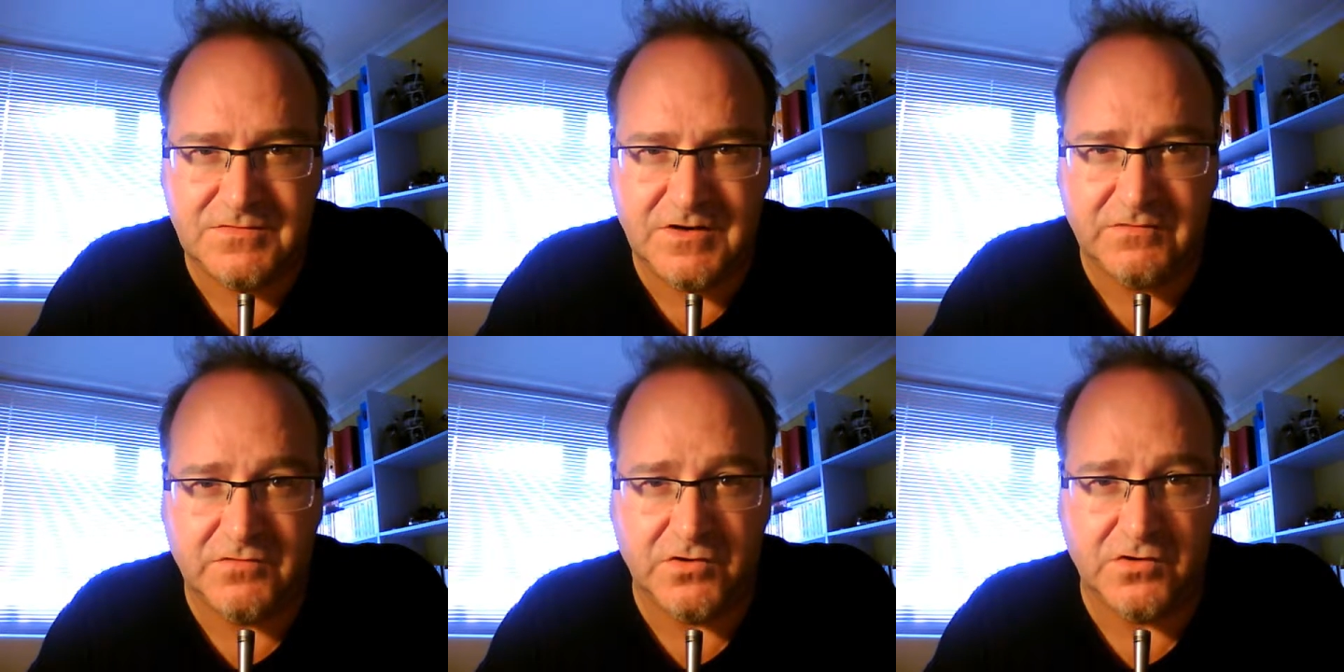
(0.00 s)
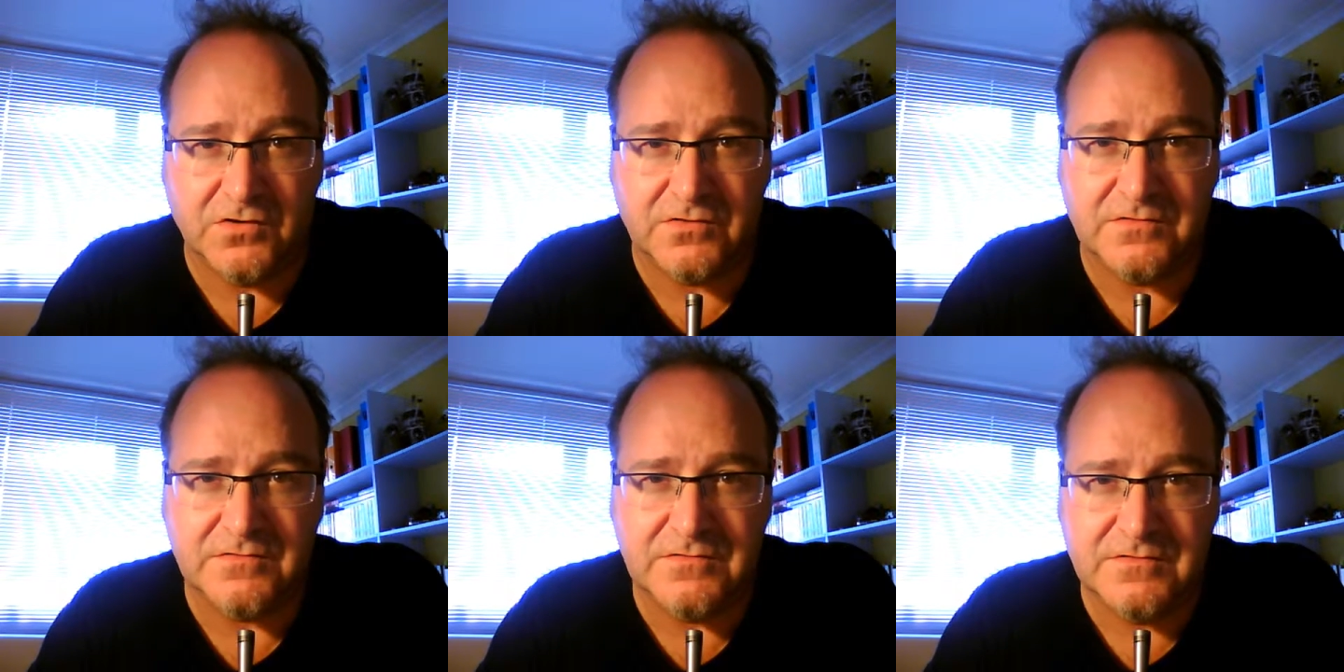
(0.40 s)
of a
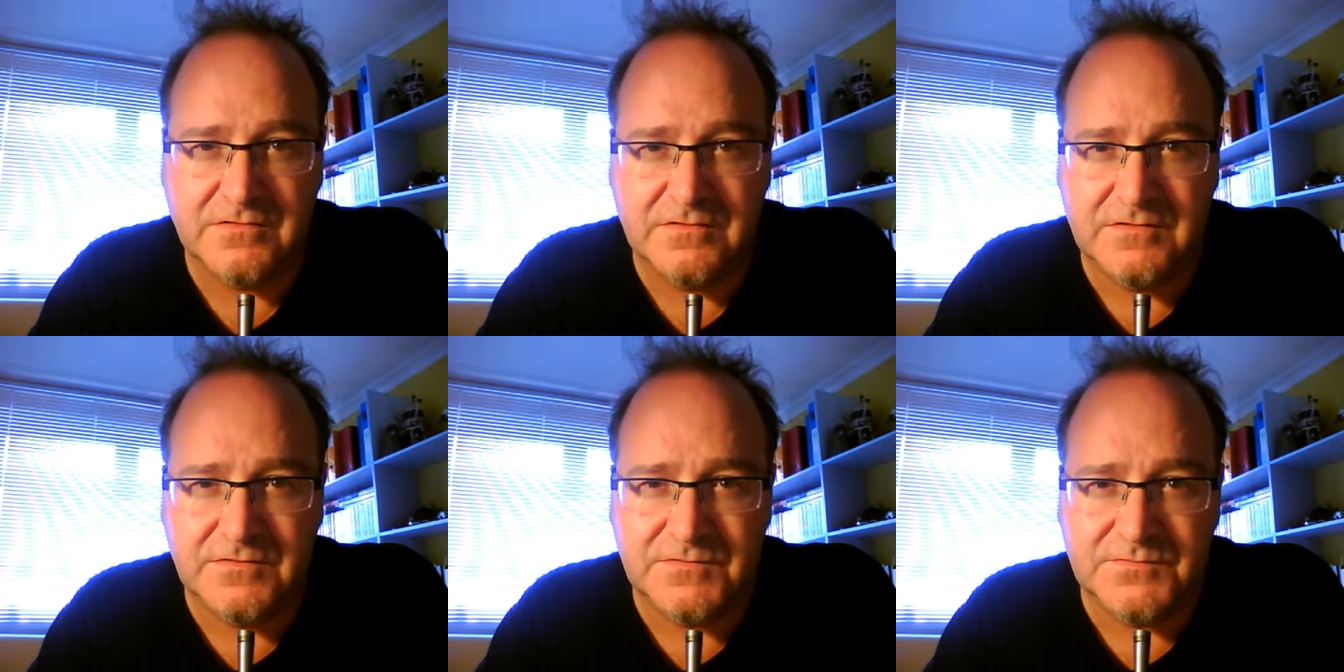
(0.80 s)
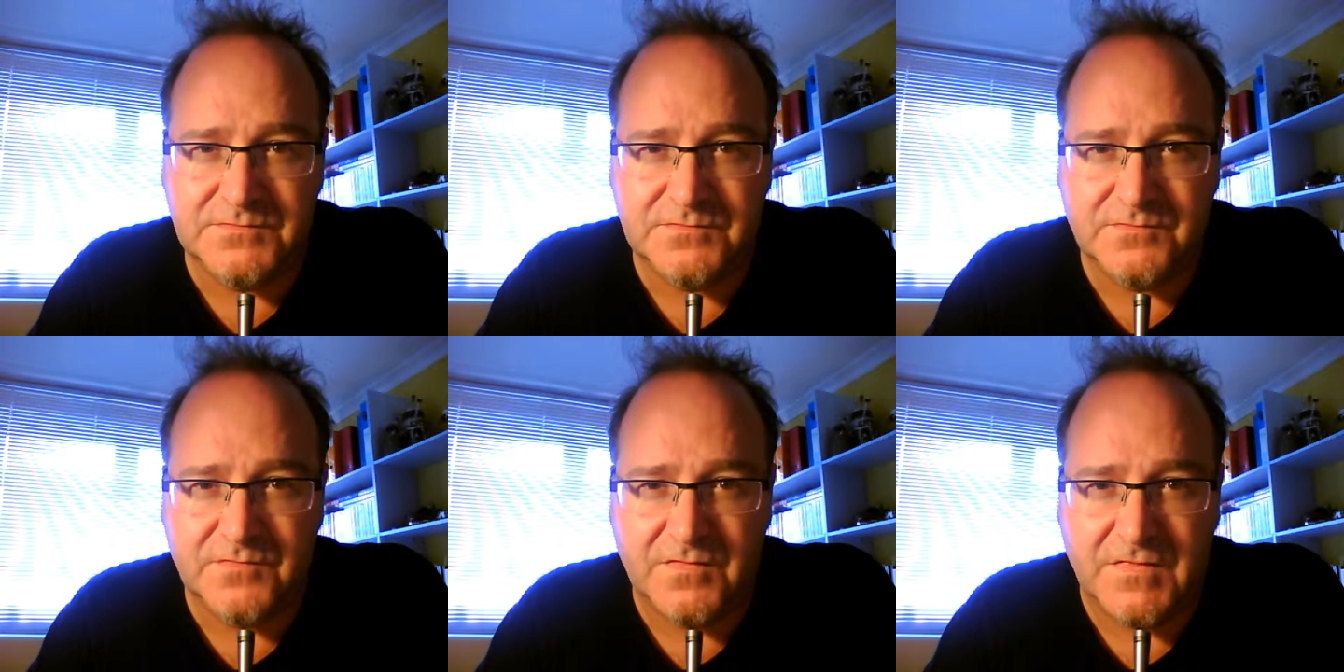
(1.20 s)
god,
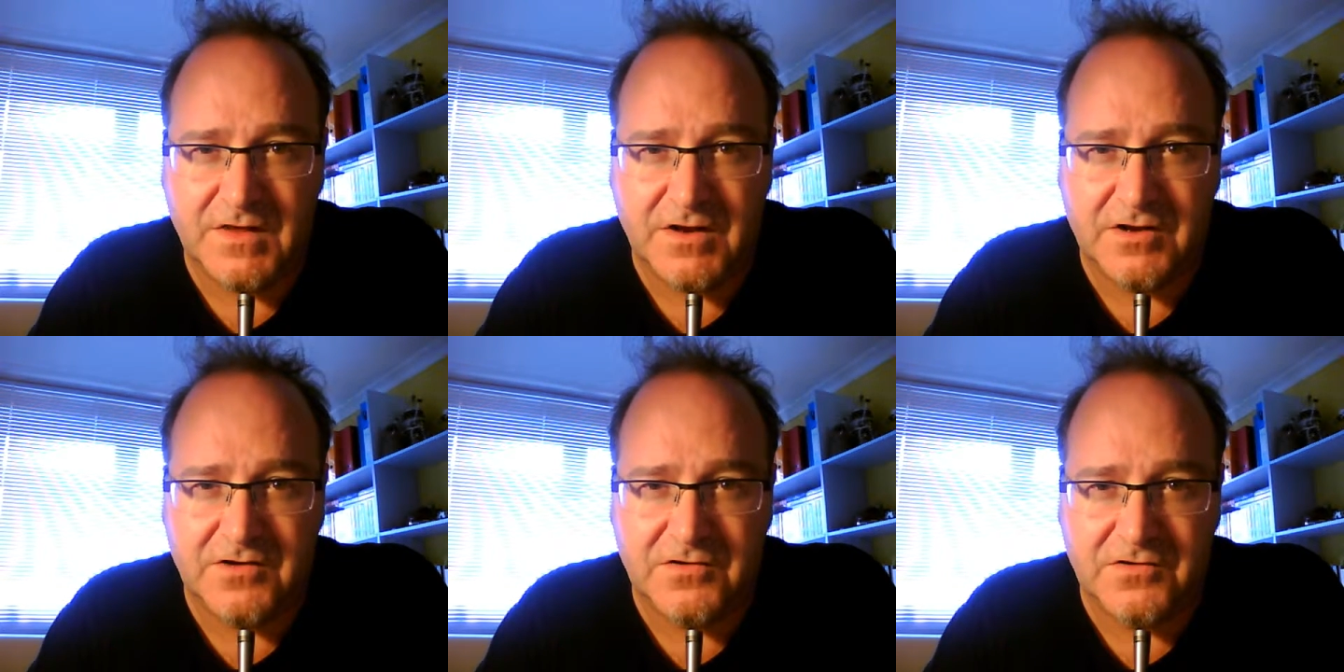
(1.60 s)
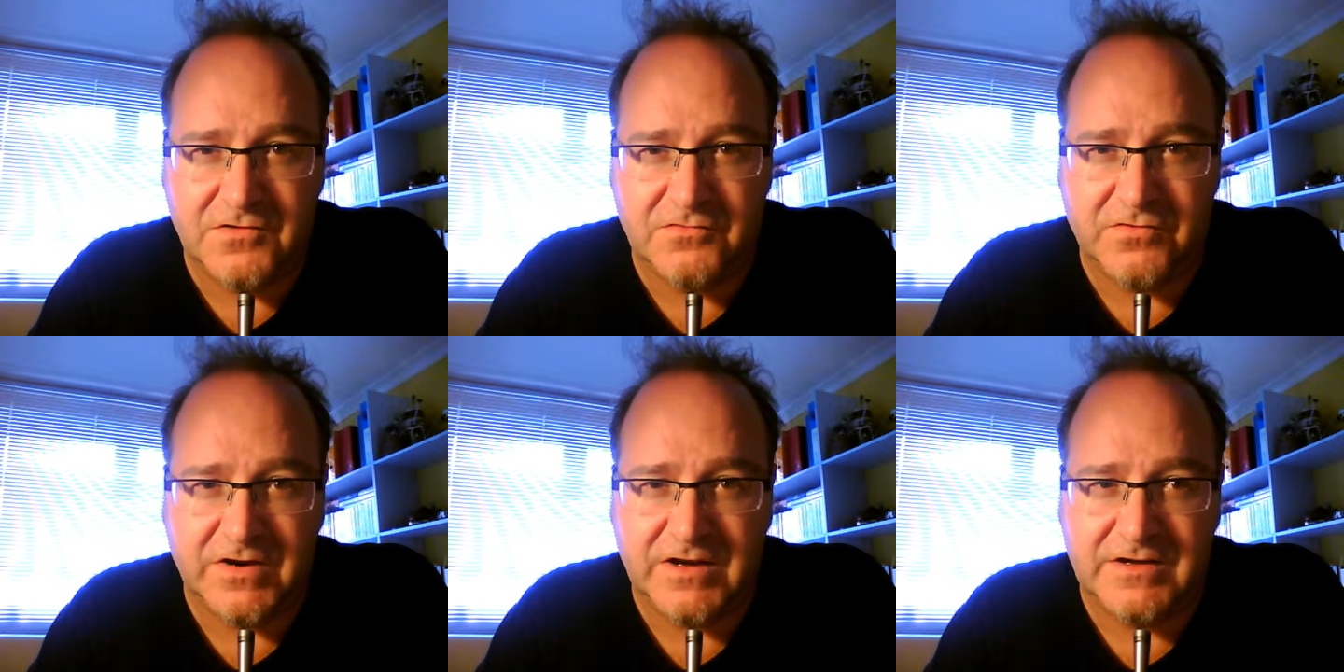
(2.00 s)
a
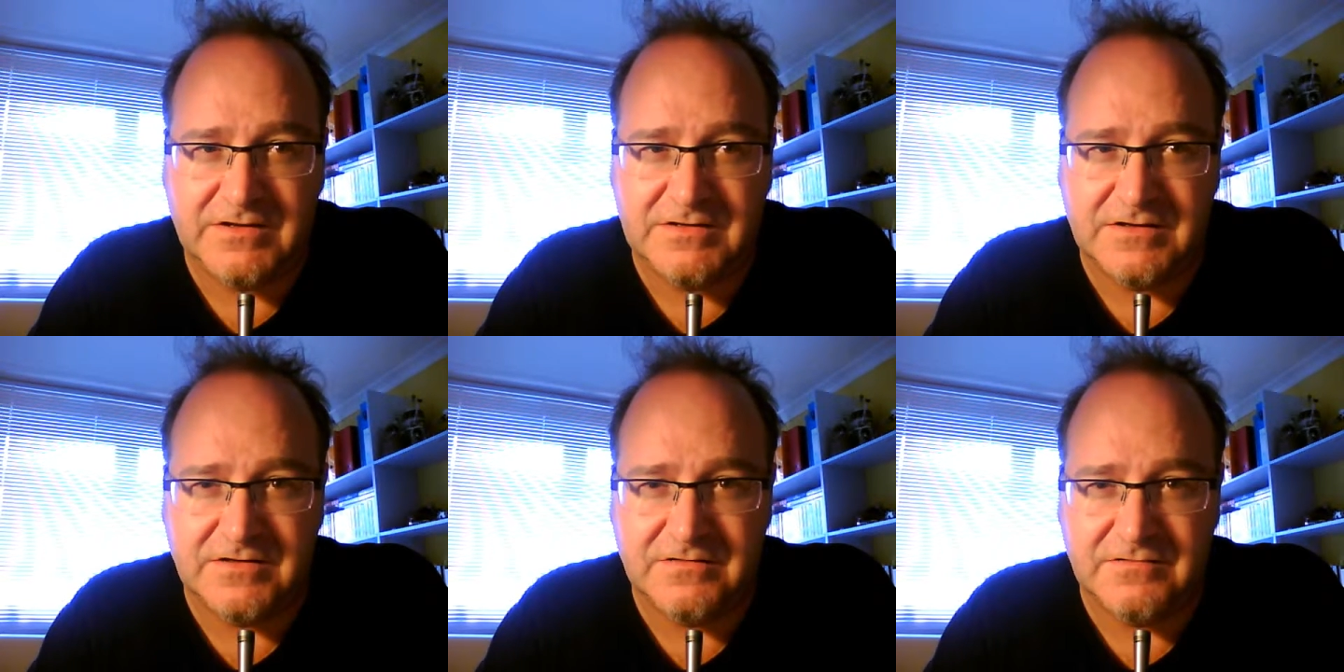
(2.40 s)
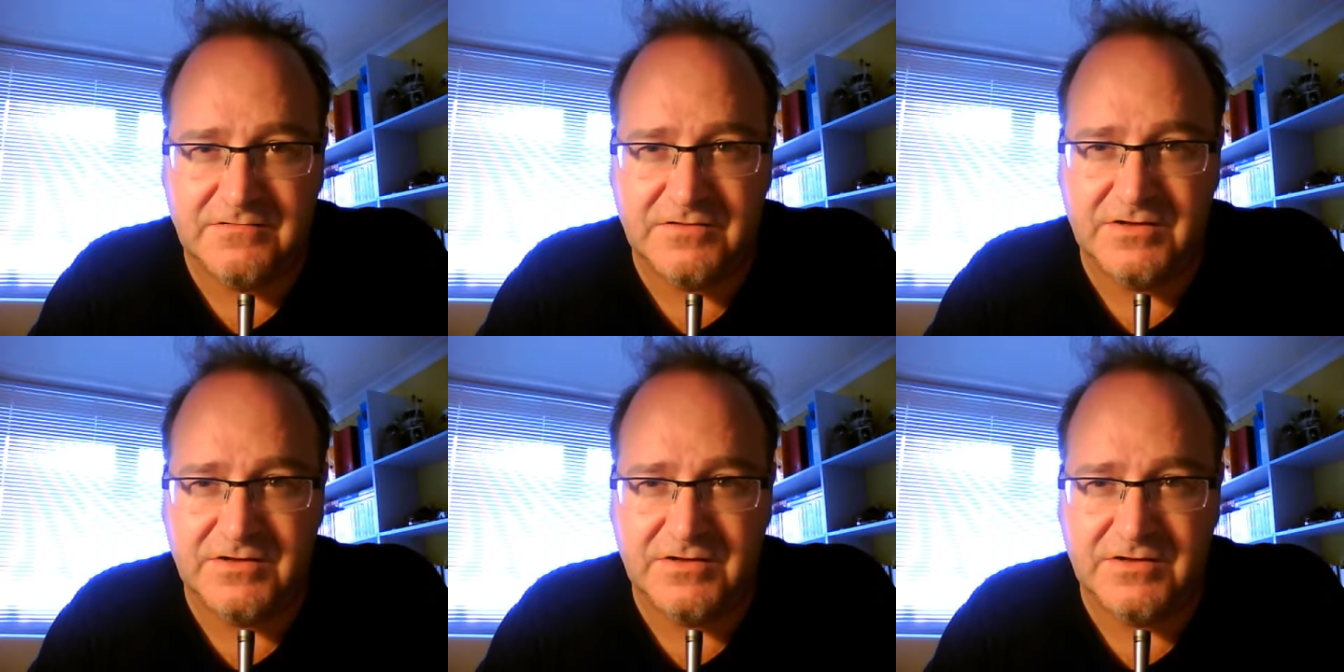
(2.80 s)
creator,